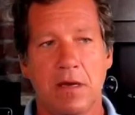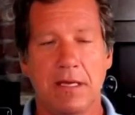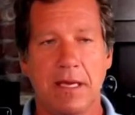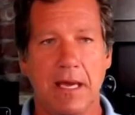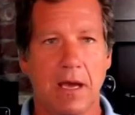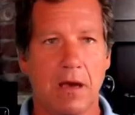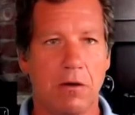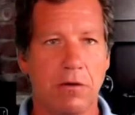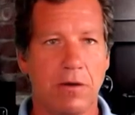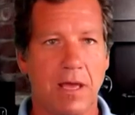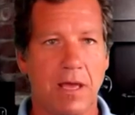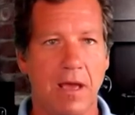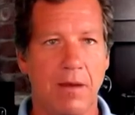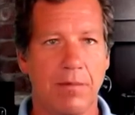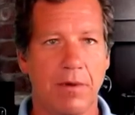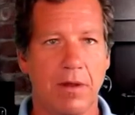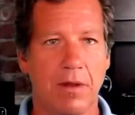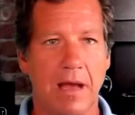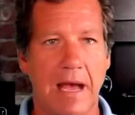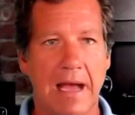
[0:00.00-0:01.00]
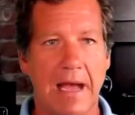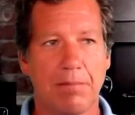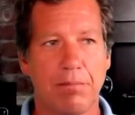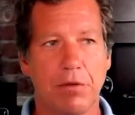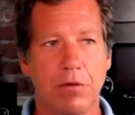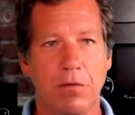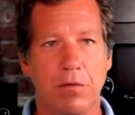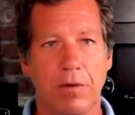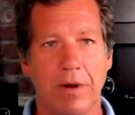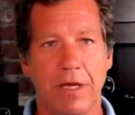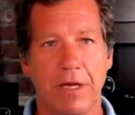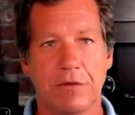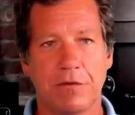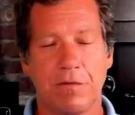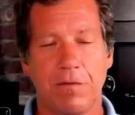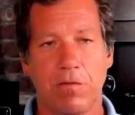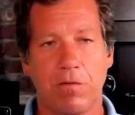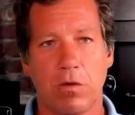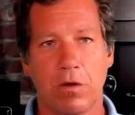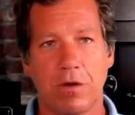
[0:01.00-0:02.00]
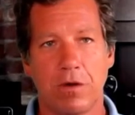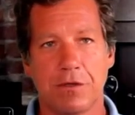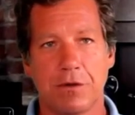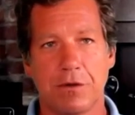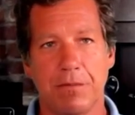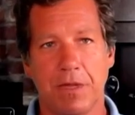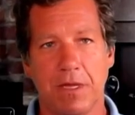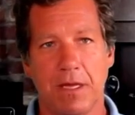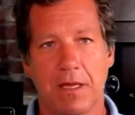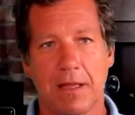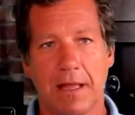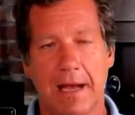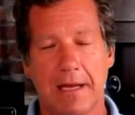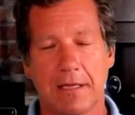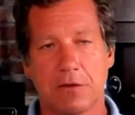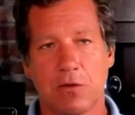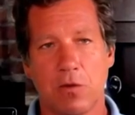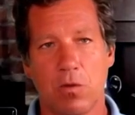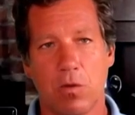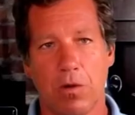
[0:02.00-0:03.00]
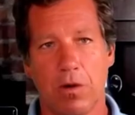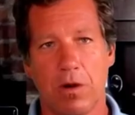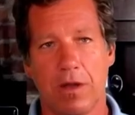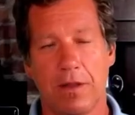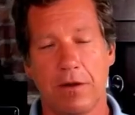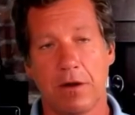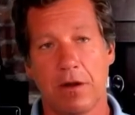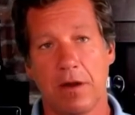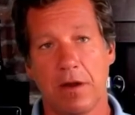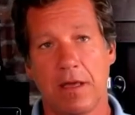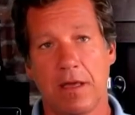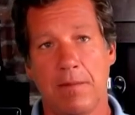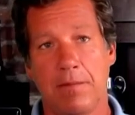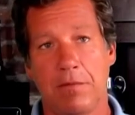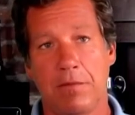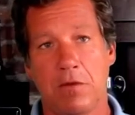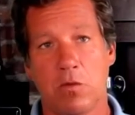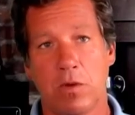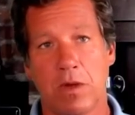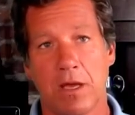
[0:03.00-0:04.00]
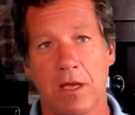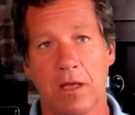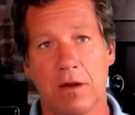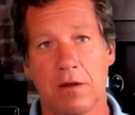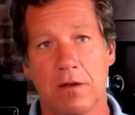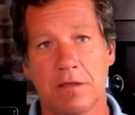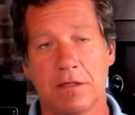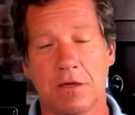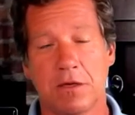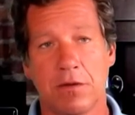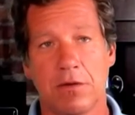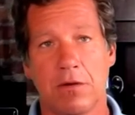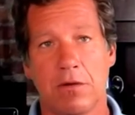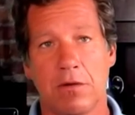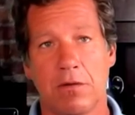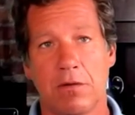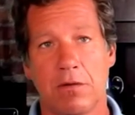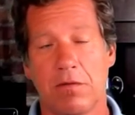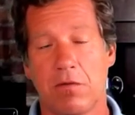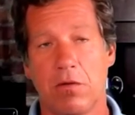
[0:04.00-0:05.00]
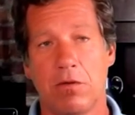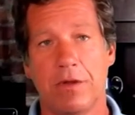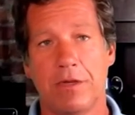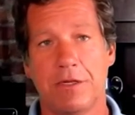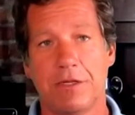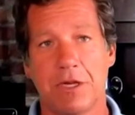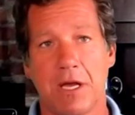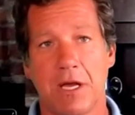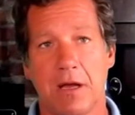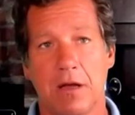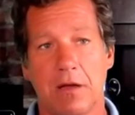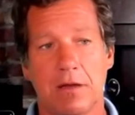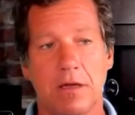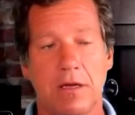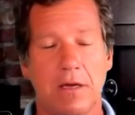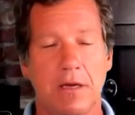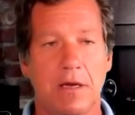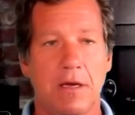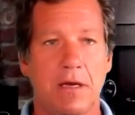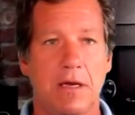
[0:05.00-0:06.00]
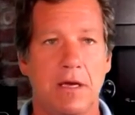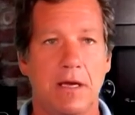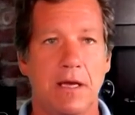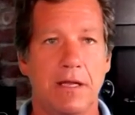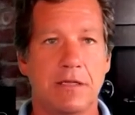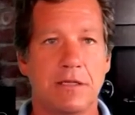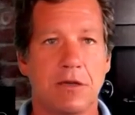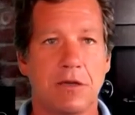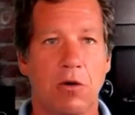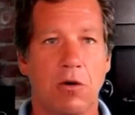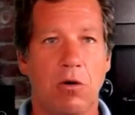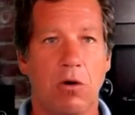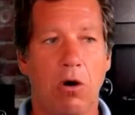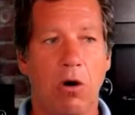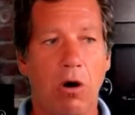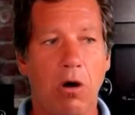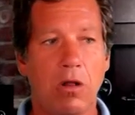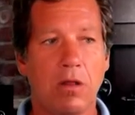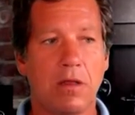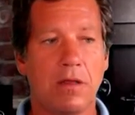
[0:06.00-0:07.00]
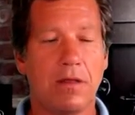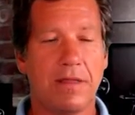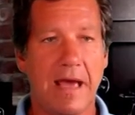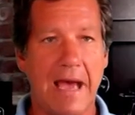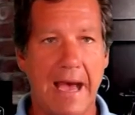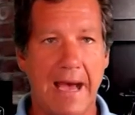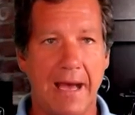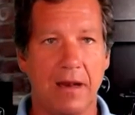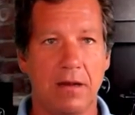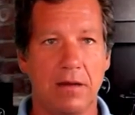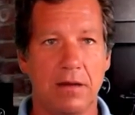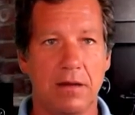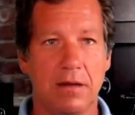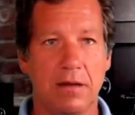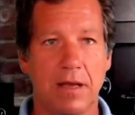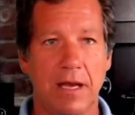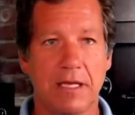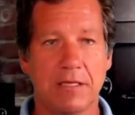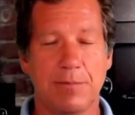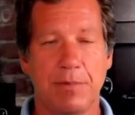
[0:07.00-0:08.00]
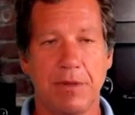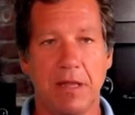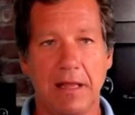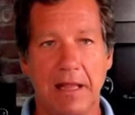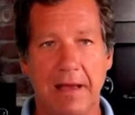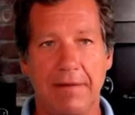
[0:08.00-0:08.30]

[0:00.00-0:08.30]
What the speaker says: Yeah, okay, but Act Blue raised 400 million last quarter, and they're going to keep doing it until they're thrown in jail. And so all of that has been